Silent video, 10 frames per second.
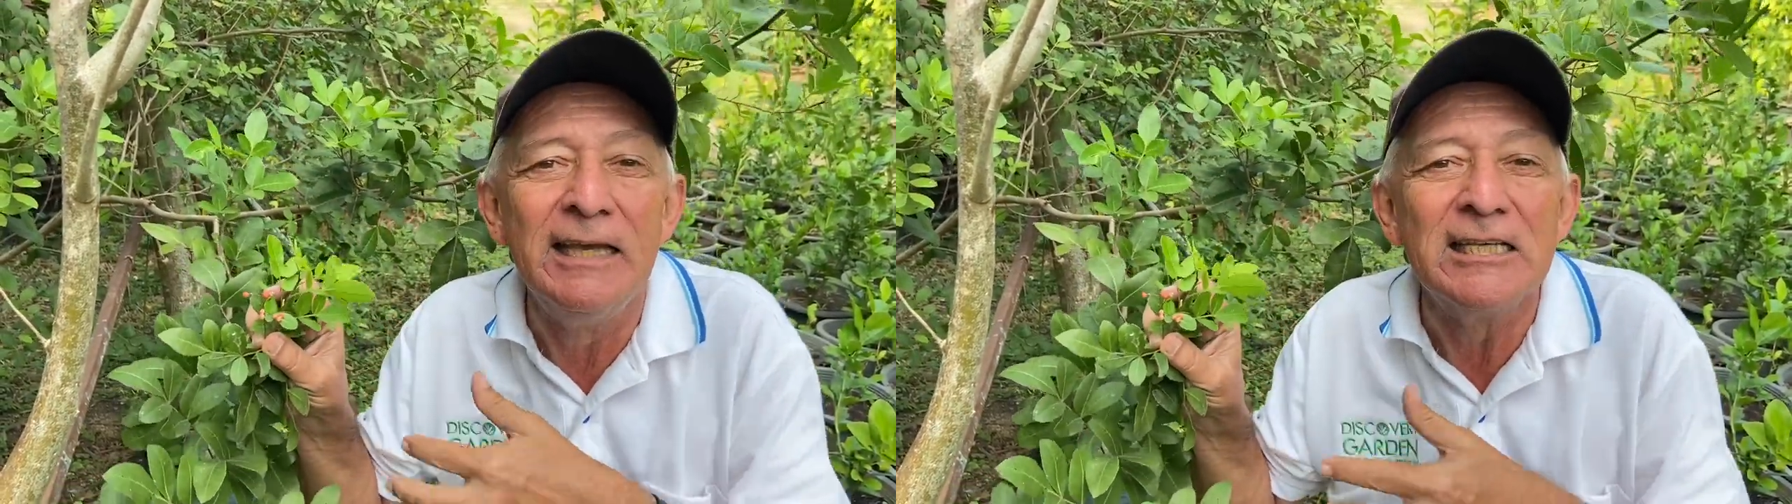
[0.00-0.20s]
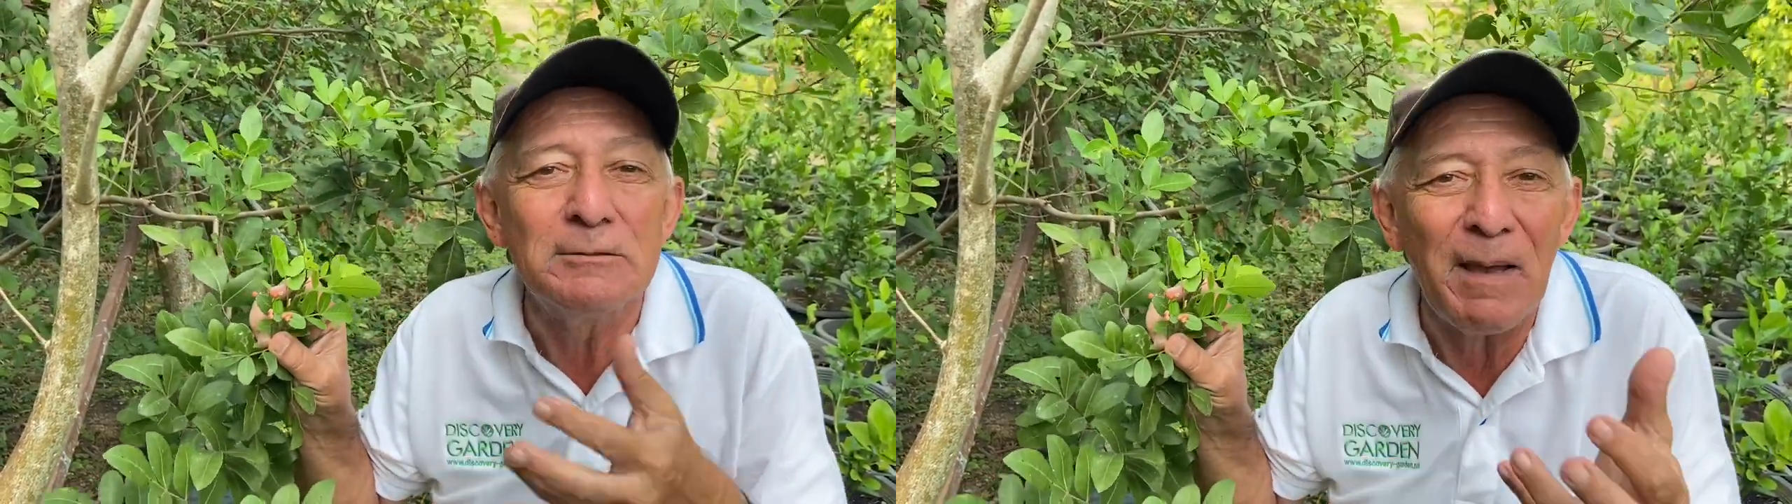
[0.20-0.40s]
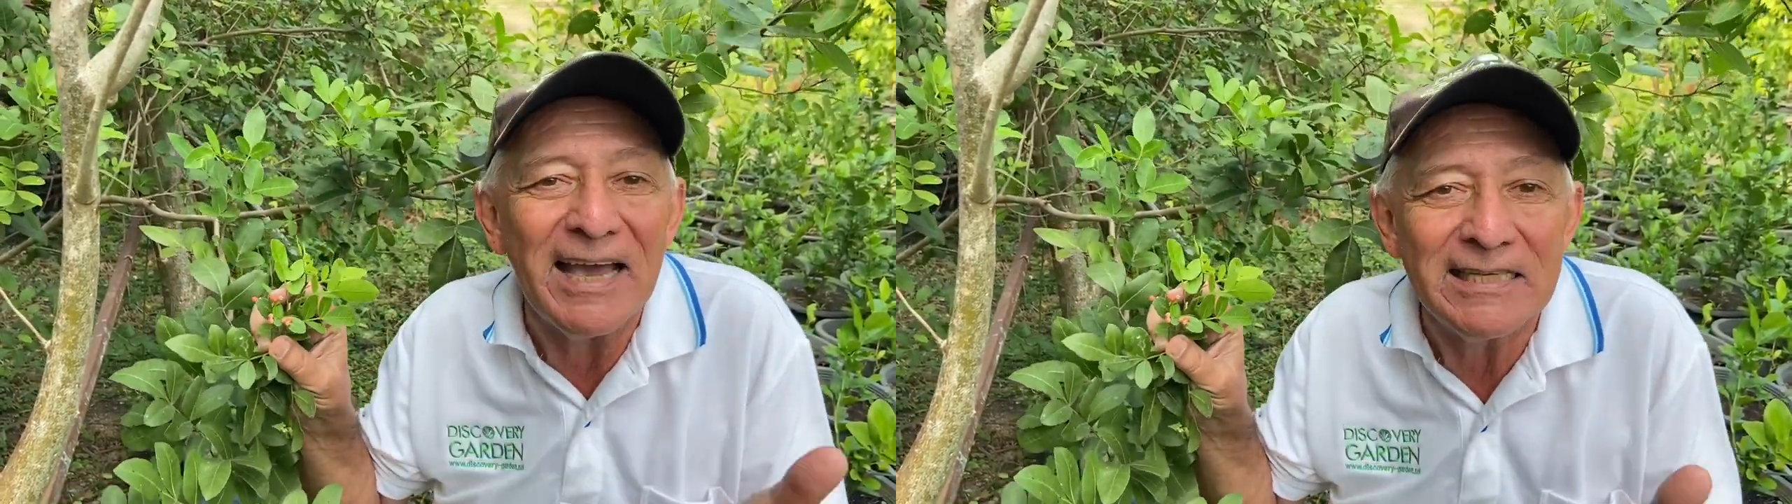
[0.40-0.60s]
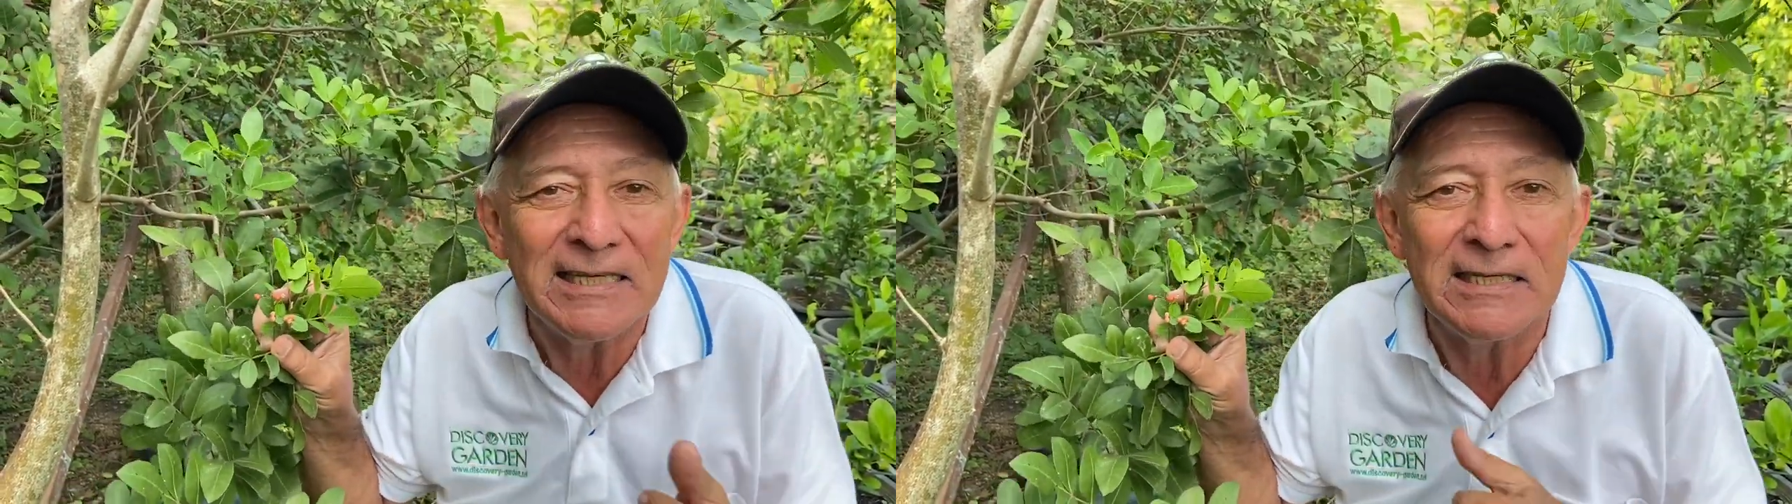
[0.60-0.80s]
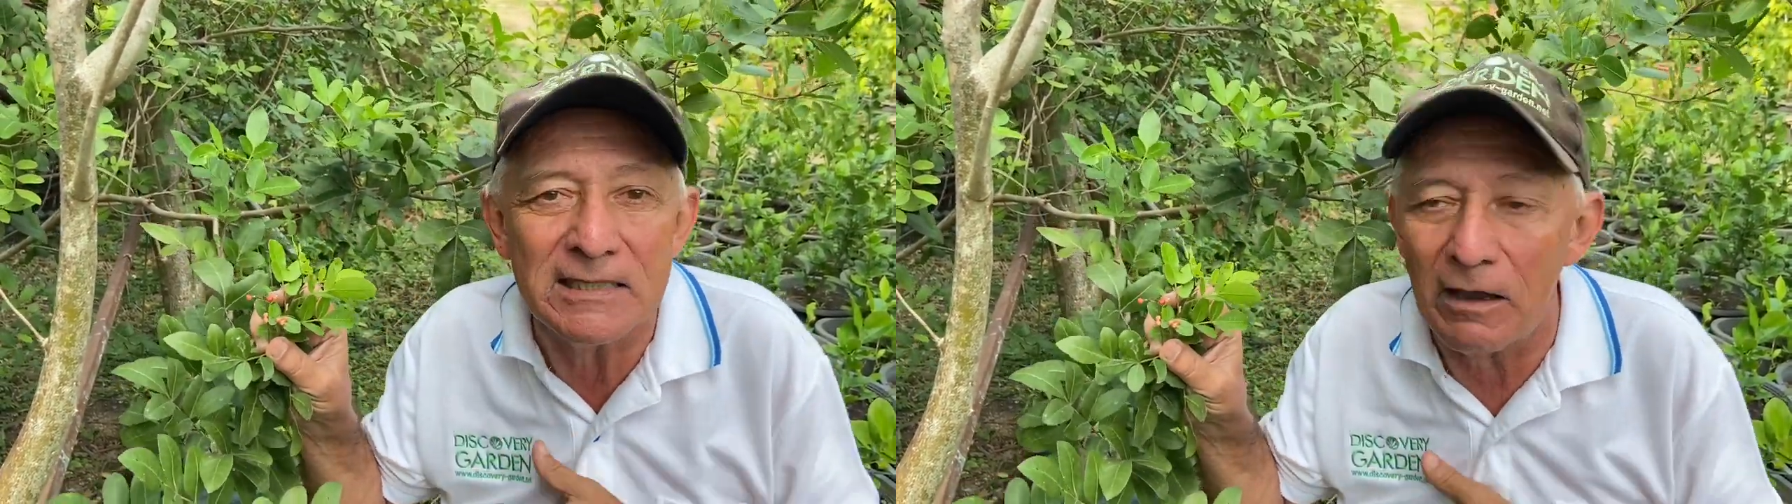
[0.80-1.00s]

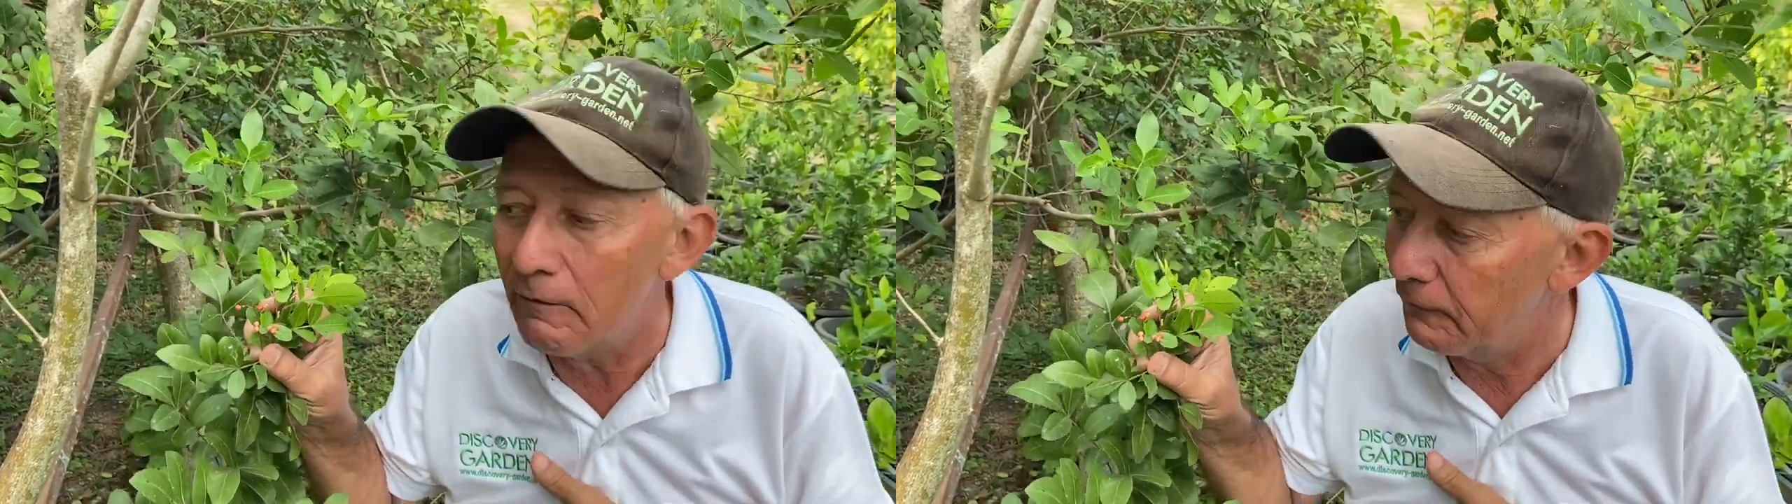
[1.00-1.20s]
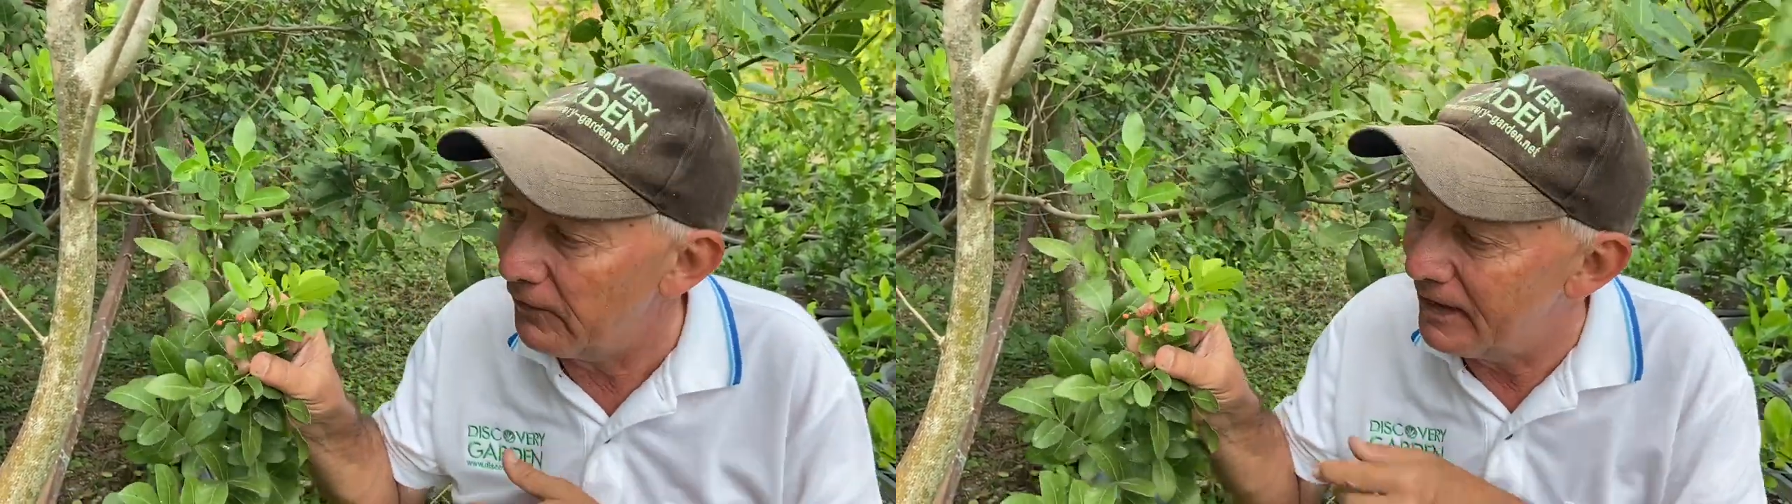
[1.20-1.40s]
spicy stuff.